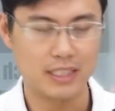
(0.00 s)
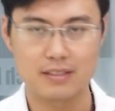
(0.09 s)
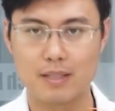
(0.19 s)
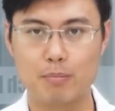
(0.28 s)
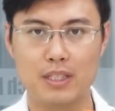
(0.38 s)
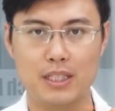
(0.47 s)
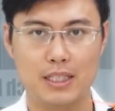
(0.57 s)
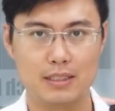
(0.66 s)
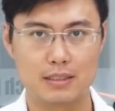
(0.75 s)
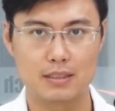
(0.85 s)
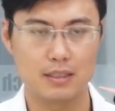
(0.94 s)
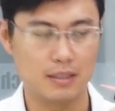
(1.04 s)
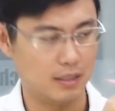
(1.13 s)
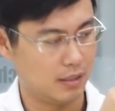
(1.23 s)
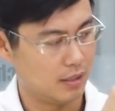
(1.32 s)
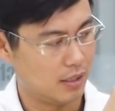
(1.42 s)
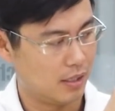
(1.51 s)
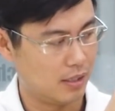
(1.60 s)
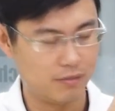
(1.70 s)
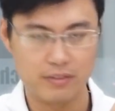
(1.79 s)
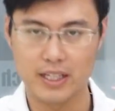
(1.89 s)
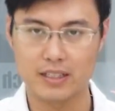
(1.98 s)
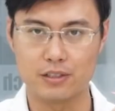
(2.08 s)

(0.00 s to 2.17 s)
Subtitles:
just beneath the flight